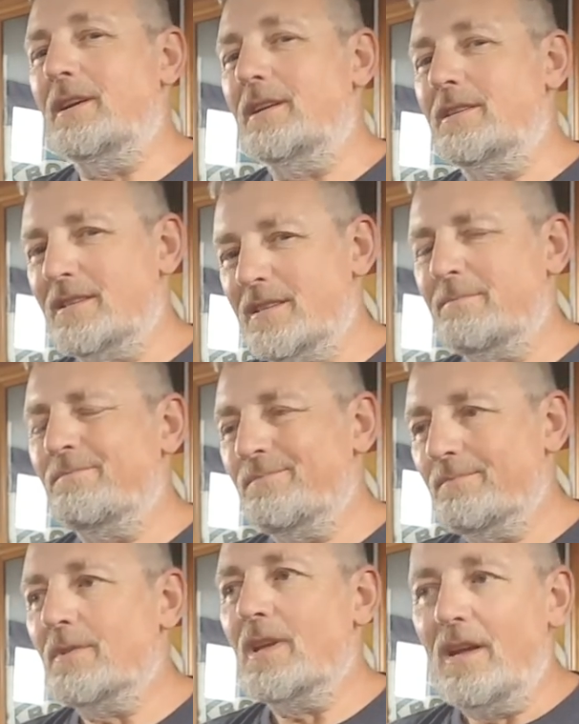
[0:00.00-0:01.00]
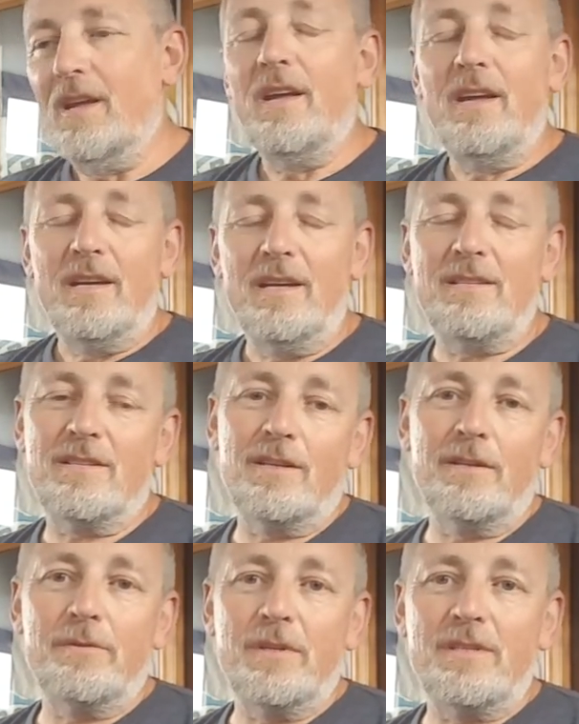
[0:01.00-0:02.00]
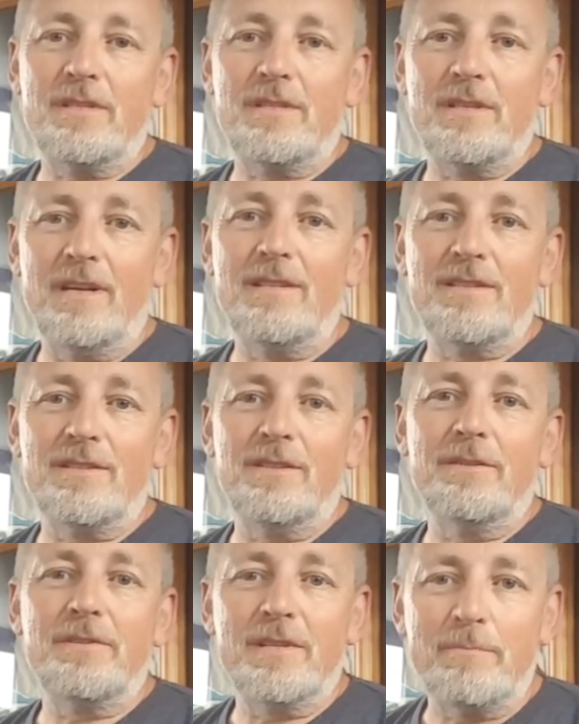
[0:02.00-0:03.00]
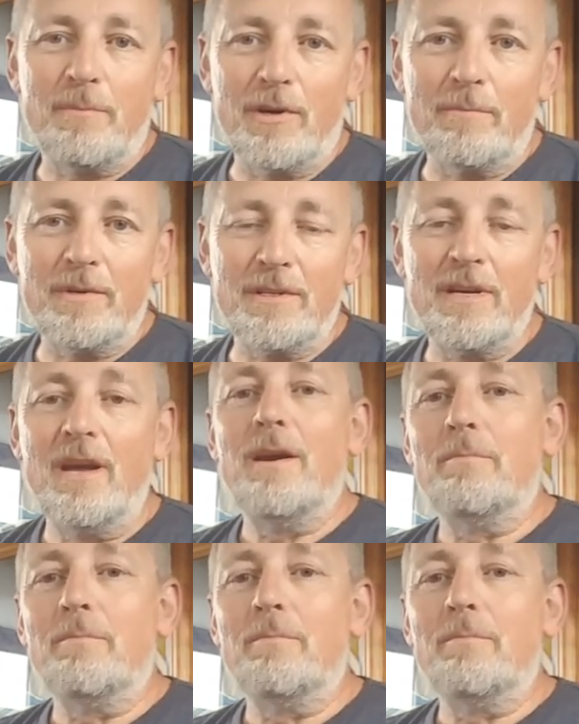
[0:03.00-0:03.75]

It's it served its it served its purpose,